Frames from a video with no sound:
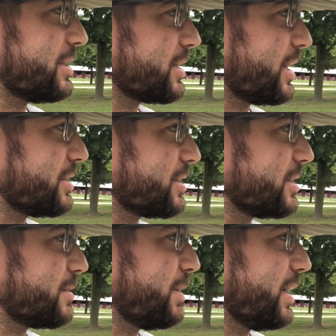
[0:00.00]
logic I
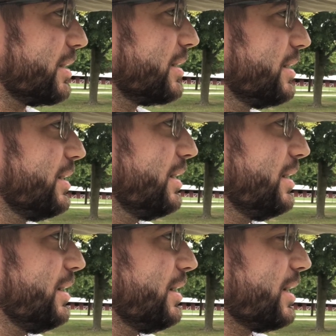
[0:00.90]
just explained.
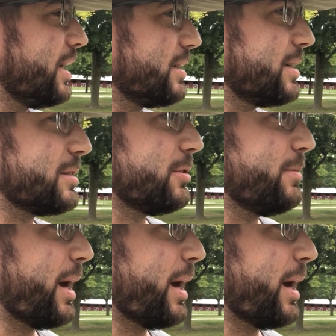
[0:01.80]
It doesn't